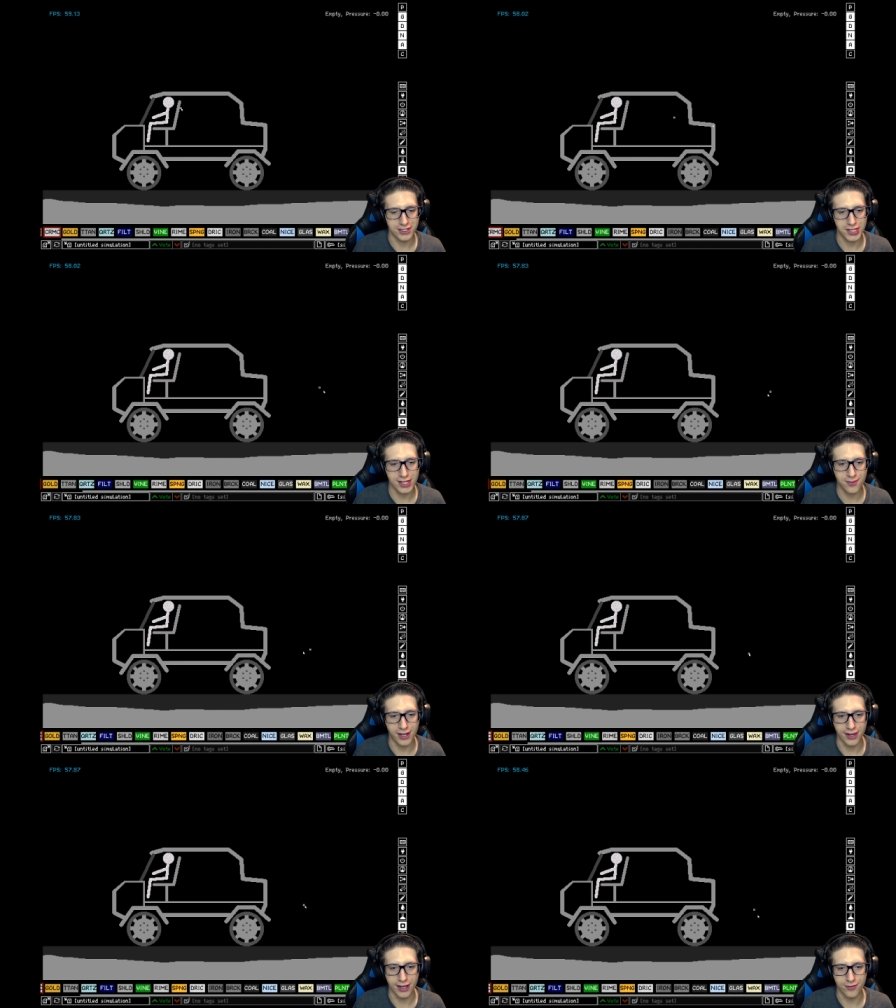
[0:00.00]
That's my
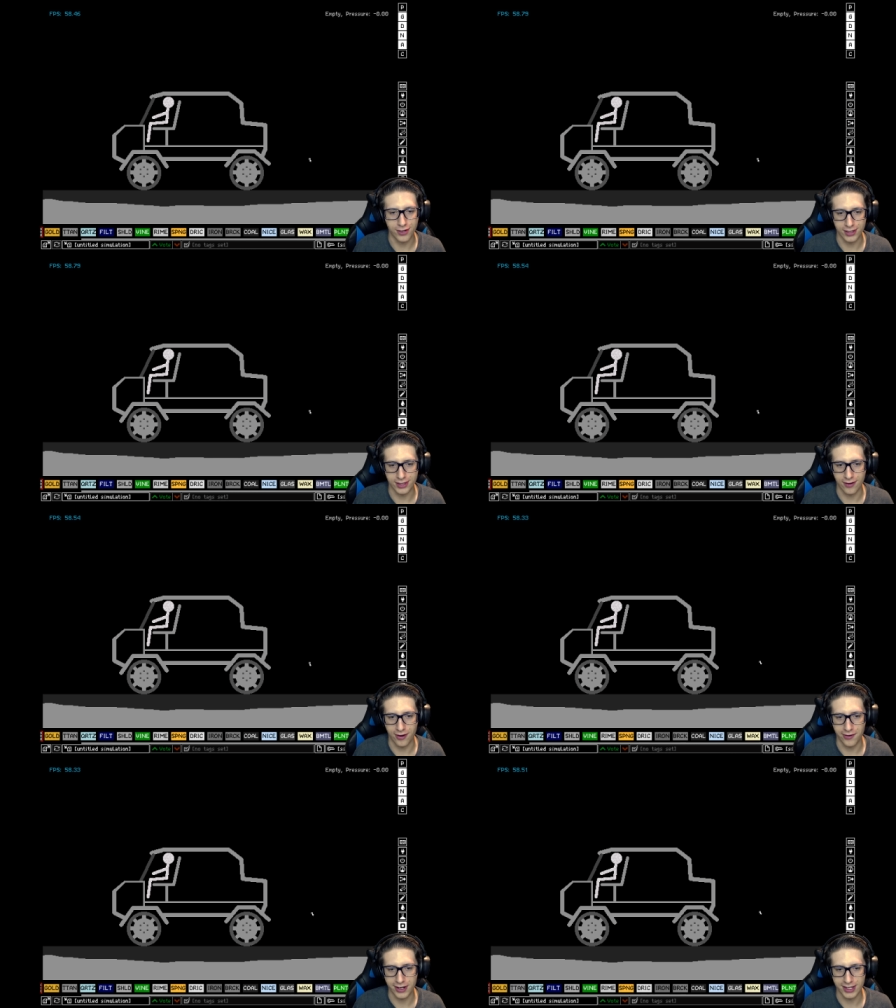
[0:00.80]
life right there,
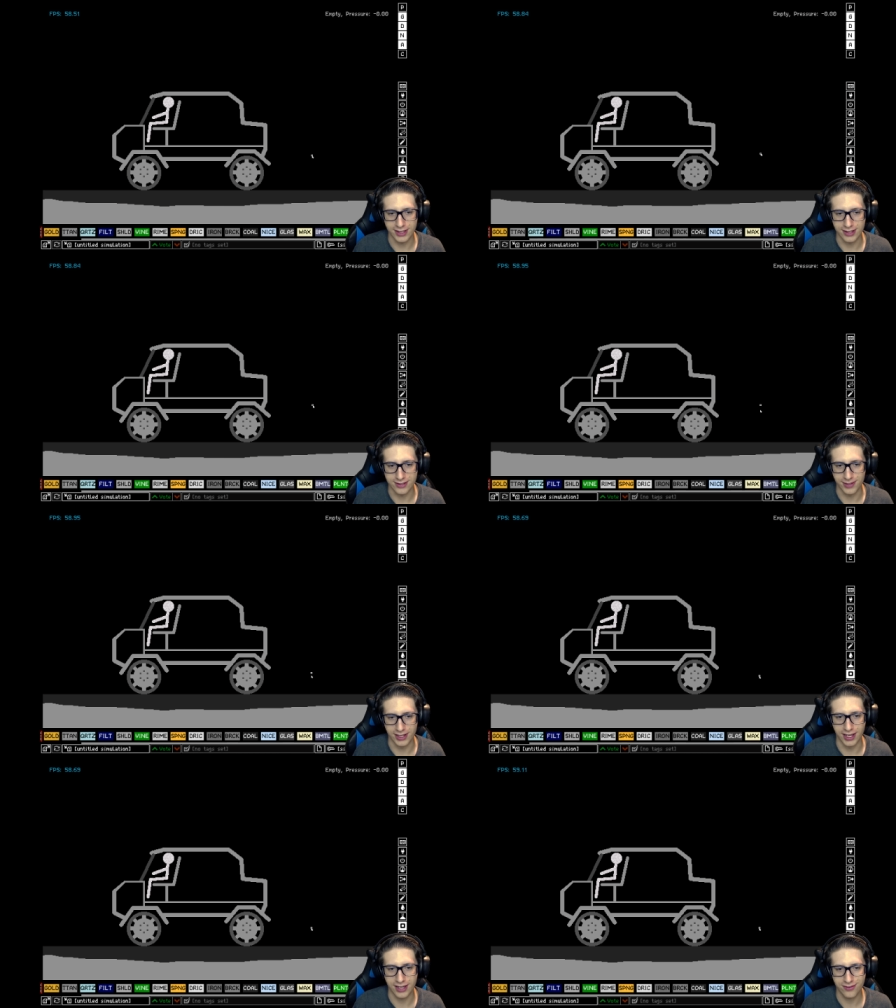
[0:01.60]
alright? That's my life.